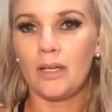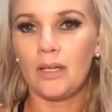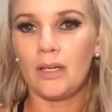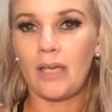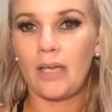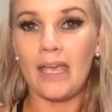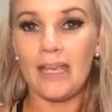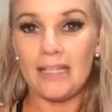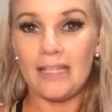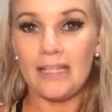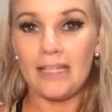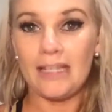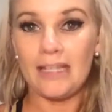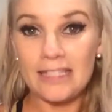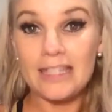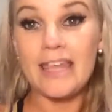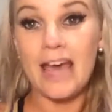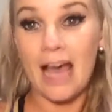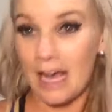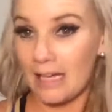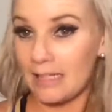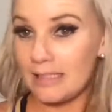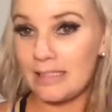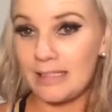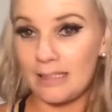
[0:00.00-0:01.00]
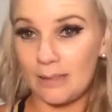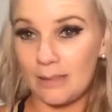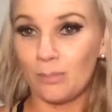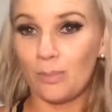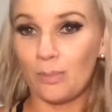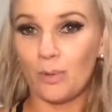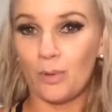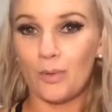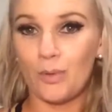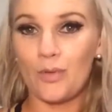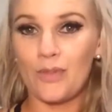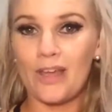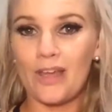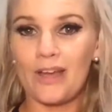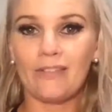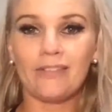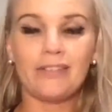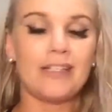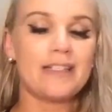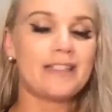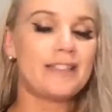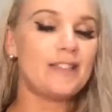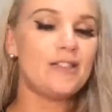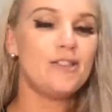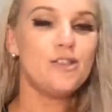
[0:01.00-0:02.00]
It's that simple. There
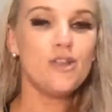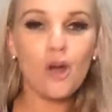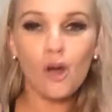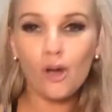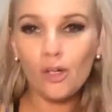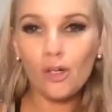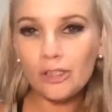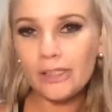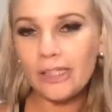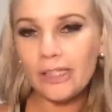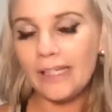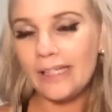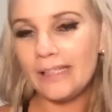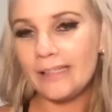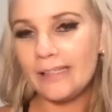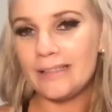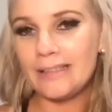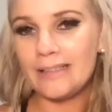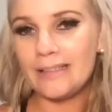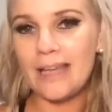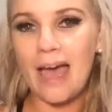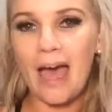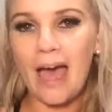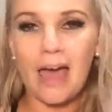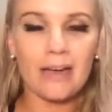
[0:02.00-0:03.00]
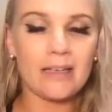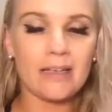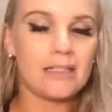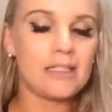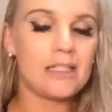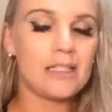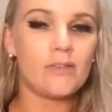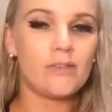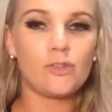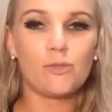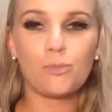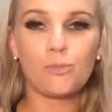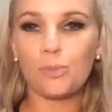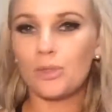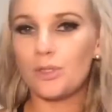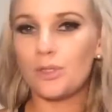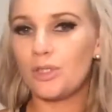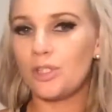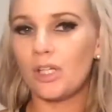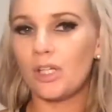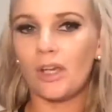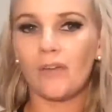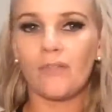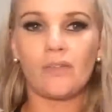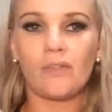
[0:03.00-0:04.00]
is no hidden additives,
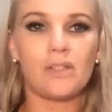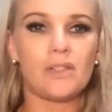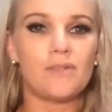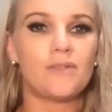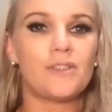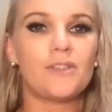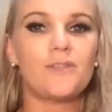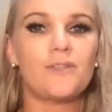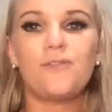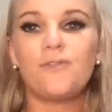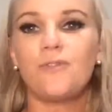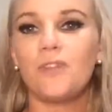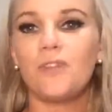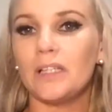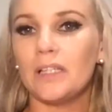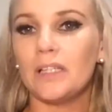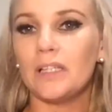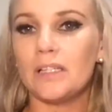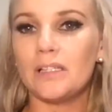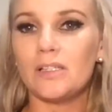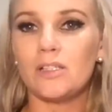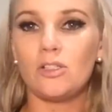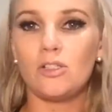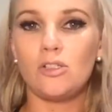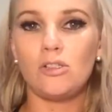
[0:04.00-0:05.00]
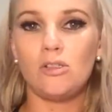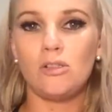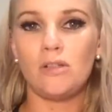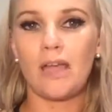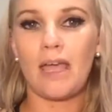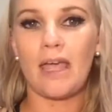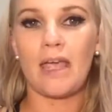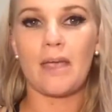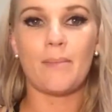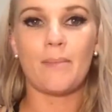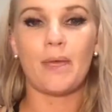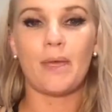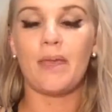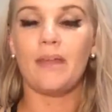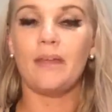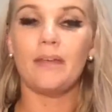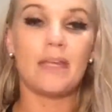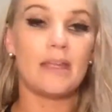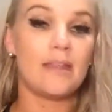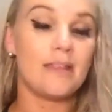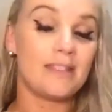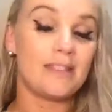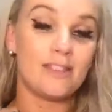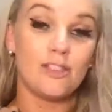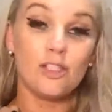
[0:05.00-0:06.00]
preservatives, fillers, you name it.
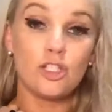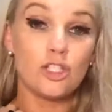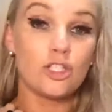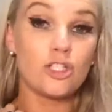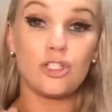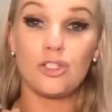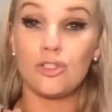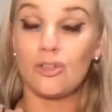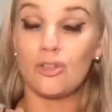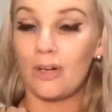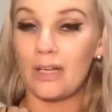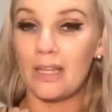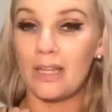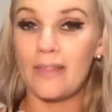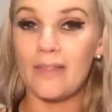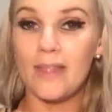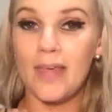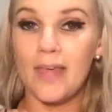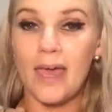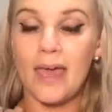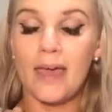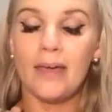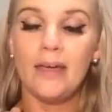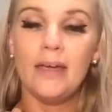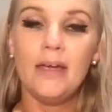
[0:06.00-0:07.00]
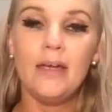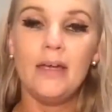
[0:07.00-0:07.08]
It's just not in there.